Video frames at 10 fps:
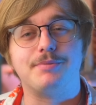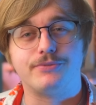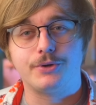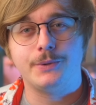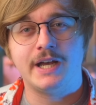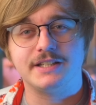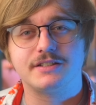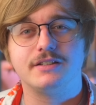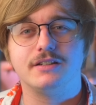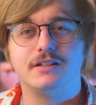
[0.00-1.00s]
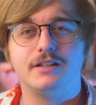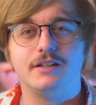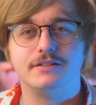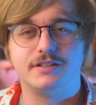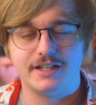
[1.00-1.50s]
before you ask,
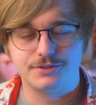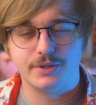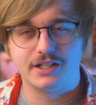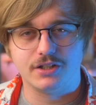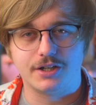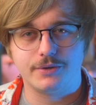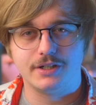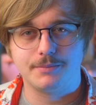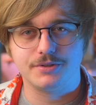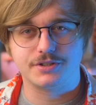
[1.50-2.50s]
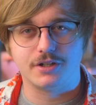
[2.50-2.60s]
today's winning lottery numbers